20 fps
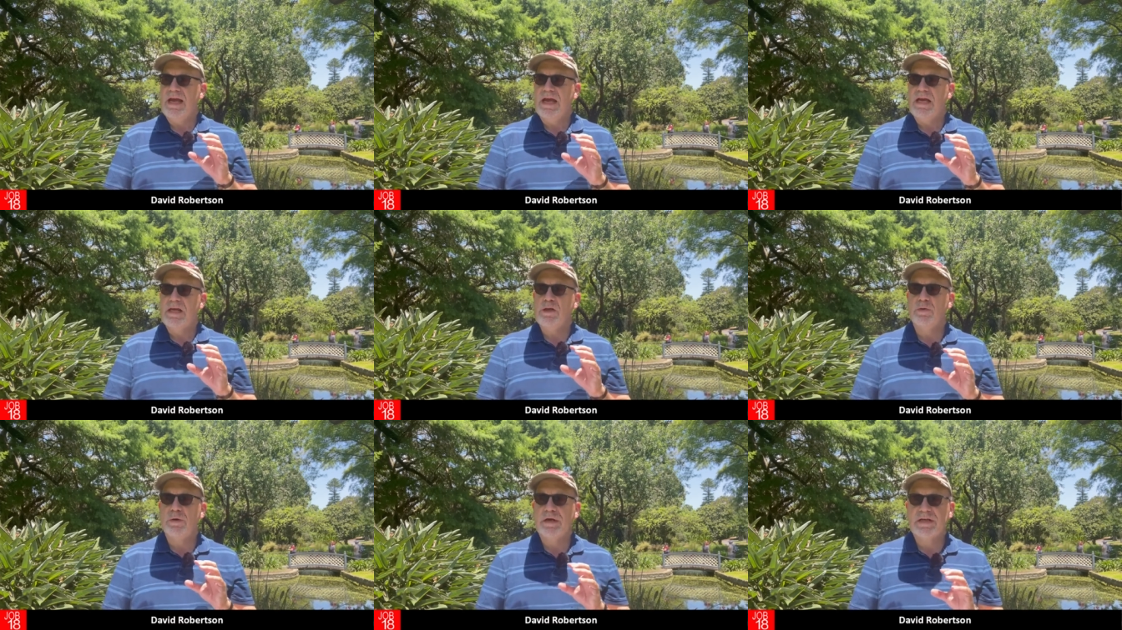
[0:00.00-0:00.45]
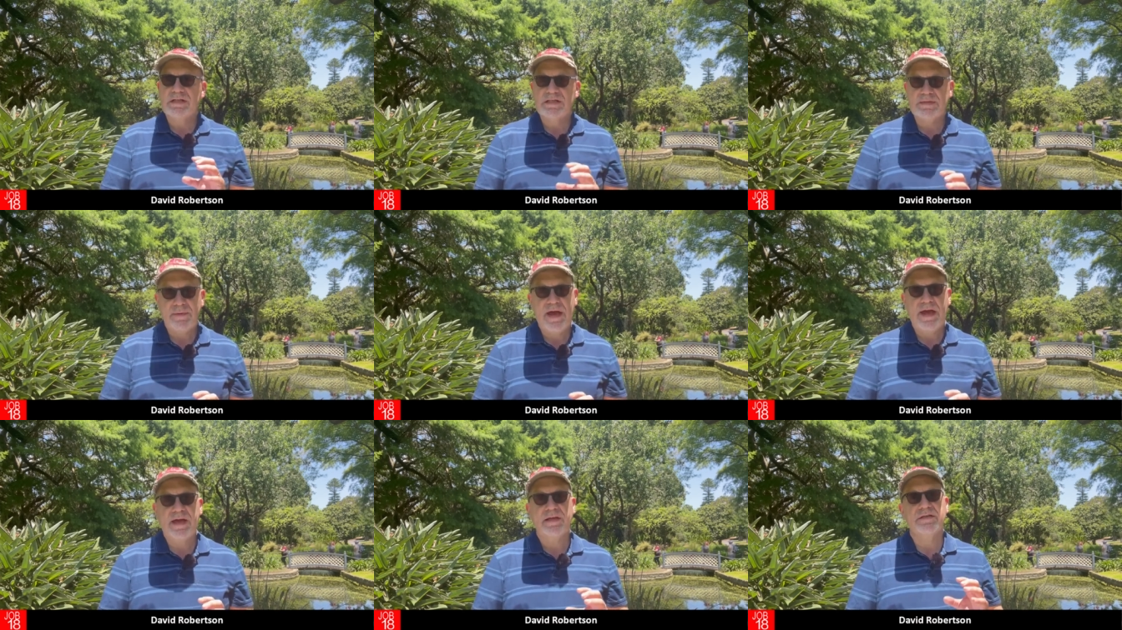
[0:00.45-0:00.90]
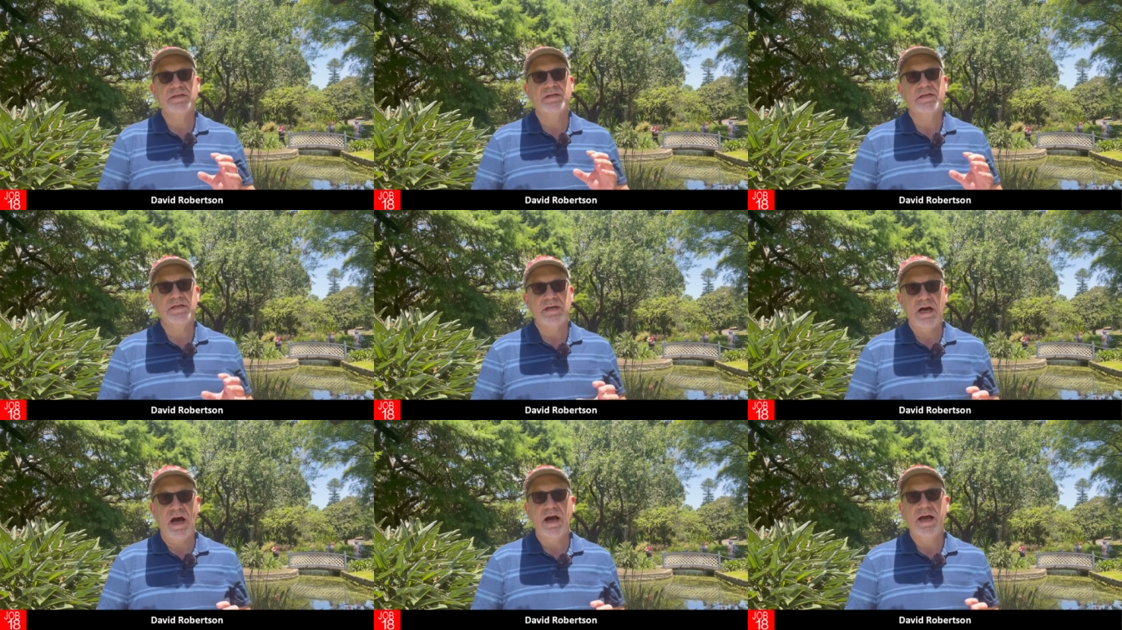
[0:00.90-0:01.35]
You expect to
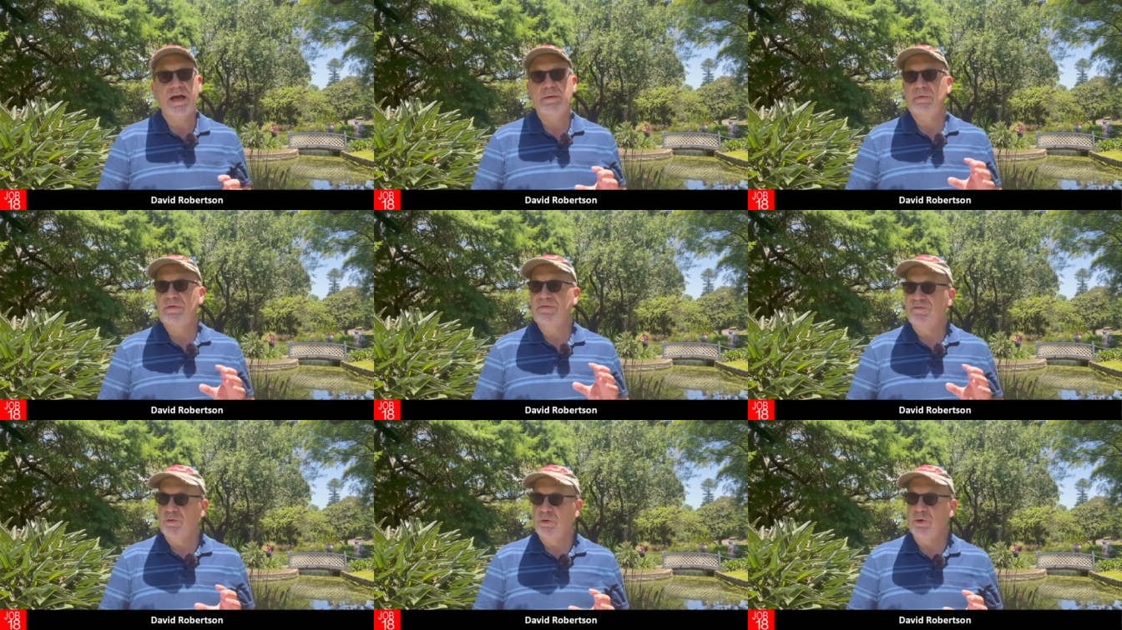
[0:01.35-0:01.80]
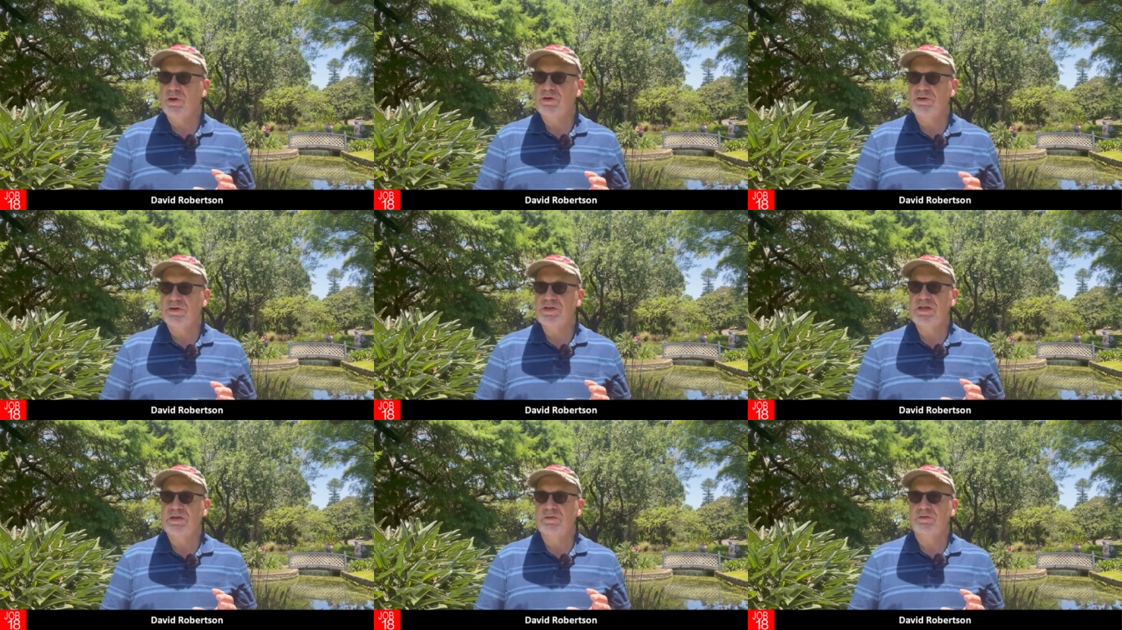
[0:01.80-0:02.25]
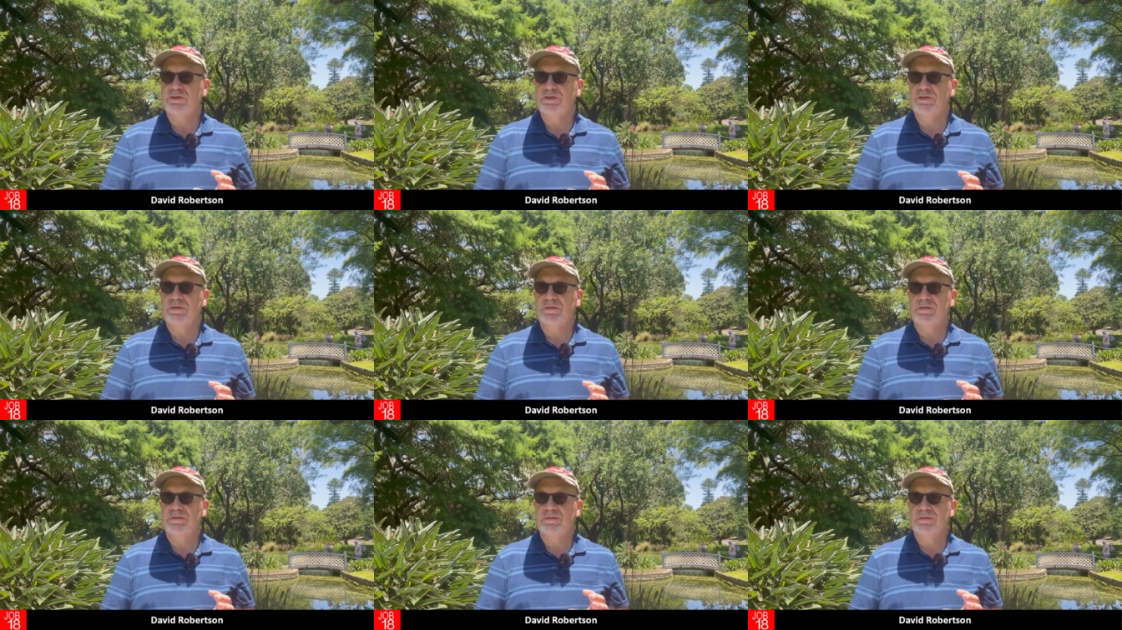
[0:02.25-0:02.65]
die before your children.